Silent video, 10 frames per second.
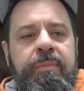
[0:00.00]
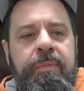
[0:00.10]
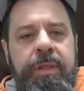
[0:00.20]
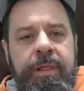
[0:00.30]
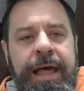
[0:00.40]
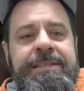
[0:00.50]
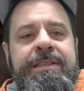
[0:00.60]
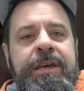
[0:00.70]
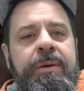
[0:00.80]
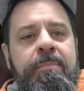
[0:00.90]
lets
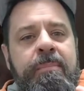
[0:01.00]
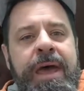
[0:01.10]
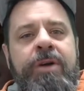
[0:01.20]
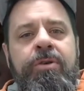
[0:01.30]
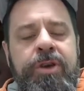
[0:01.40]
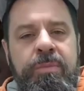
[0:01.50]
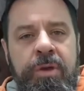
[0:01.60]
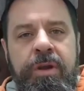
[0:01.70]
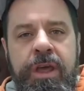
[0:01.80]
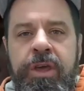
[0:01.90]
the medical
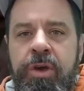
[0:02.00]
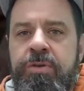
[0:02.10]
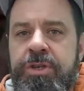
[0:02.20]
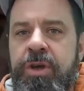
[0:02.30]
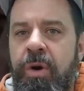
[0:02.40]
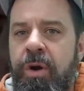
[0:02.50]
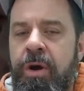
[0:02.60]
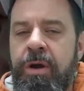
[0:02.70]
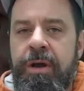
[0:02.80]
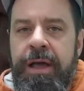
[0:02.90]
community use
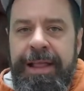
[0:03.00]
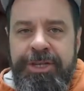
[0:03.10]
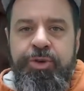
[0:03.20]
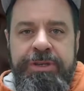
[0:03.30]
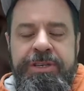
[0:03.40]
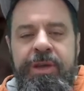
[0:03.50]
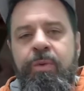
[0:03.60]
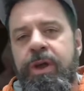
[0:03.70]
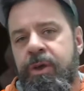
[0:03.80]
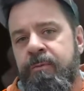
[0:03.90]
your electricity,
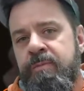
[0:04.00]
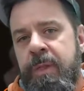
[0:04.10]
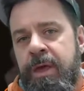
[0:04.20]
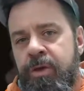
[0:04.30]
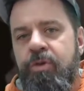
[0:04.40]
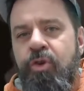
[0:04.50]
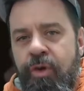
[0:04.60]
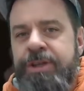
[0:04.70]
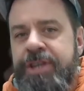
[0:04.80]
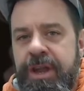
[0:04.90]
where you
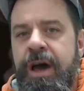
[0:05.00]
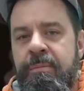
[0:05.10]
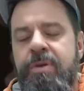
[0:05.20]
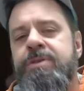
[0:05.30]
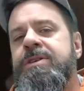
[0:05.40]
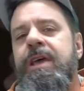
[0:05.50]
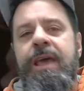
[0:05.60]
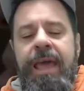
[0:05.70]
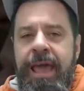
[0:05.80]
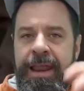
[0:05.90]
crunch numbers,
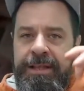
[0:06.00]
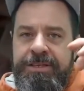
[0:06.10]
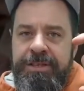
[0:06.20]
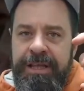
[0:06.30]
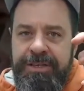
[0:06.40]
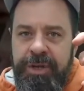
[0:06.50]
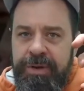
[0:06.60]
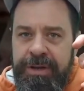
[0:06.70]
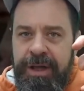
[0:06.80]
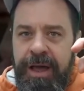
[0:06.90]
and it's
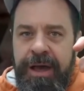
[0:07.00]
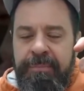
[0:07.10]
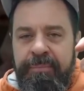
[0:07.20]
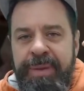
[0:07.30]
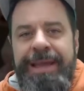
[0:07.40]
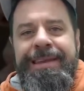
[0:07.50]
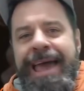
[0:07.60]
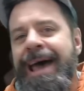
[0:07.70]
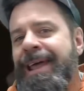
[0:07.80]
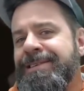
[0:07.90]
doing big
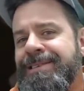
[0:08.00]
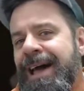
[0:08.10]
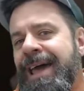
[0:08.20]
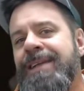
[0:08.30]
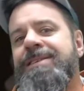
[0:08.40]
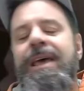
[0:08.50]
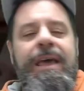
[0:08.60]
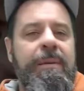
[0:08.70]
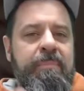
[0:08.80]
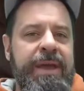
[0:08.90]
data science,
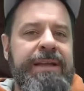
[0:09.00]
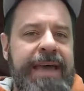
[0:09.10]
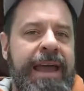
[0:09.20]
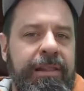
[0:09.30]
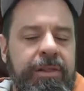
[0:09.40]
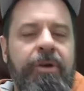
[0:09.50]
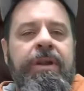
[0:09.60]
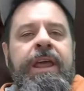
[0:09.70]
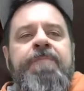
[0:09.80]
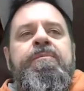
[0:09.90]
big data
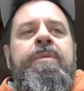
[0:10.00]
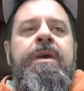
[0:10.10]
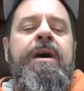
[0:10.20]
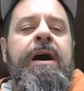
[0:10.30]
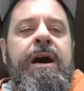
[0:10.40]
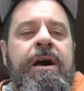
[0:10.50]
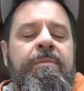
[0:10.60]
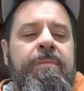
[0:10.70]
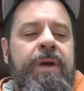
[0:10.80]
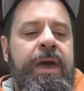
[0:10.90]
learning,
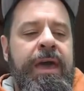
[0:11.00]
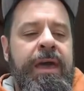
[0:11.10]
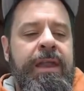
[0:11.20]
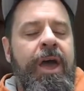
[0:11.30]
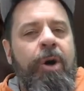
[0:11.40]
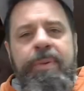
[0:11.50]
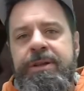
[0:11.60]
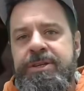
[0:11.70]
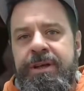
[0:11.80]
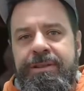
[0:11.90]
and helping
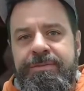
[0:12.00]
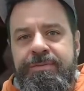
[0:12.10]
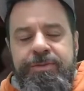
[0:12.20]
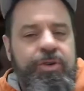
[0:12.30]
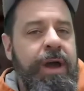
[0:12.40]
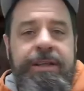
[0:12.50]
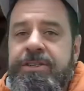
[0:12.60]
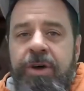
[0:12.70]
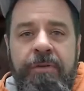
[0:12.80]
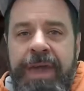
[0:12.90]
to try to
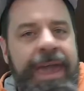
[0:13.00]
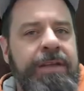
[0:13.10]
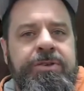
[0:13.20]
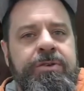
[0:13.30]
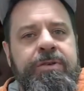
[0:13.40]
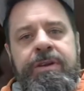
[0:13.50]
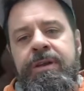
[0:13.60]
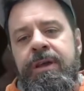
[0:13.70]
solve cancer, and